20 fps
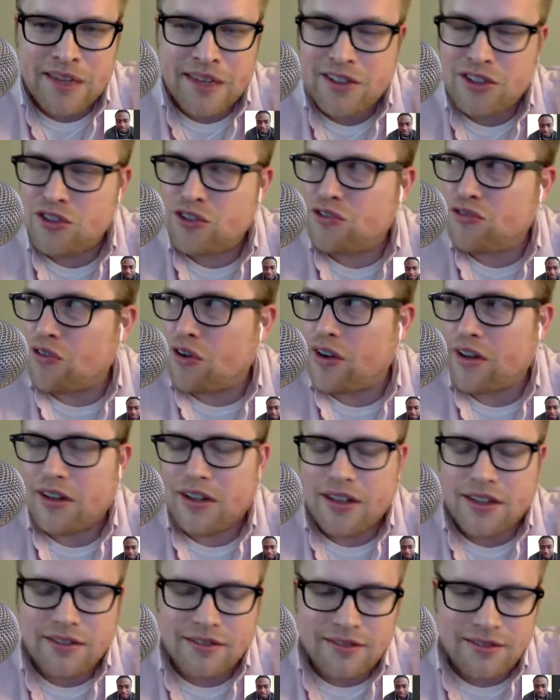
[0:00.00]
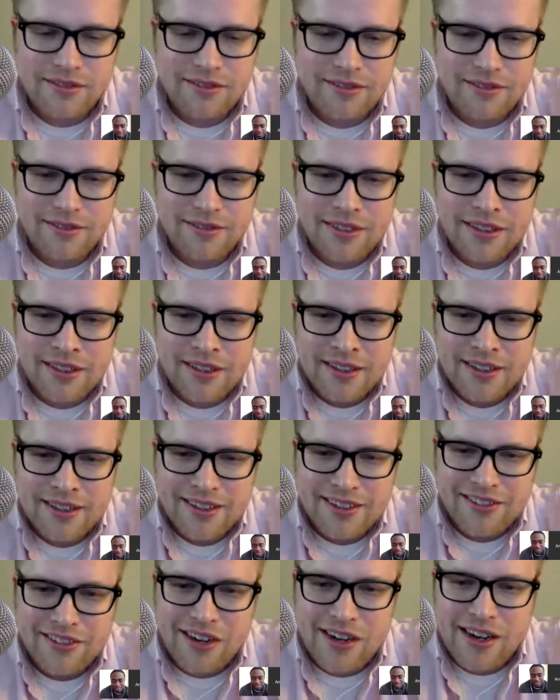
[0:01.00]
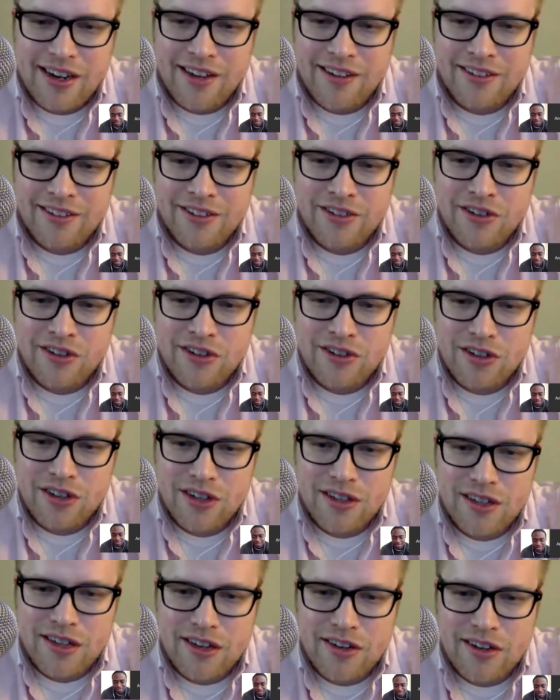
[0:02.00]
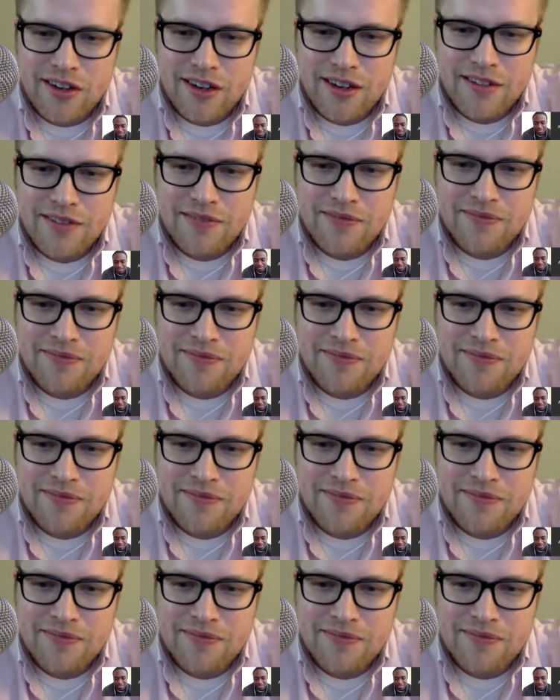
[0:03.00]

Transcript: struggling right now on Screenshot Saturday?